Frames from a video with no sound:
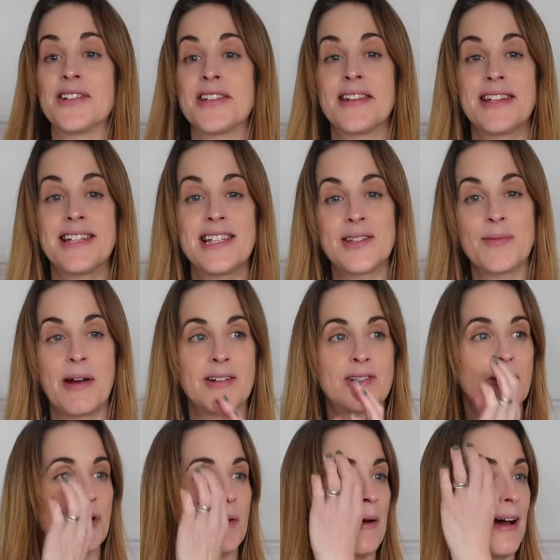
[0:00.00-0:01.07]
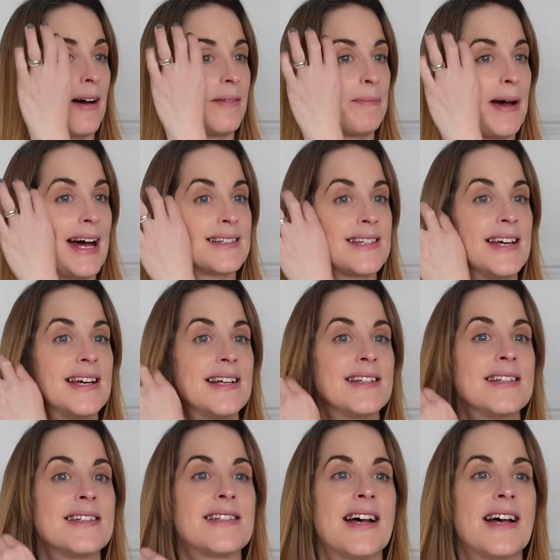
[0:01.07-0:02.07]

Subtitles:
So this is where I talk about patterns.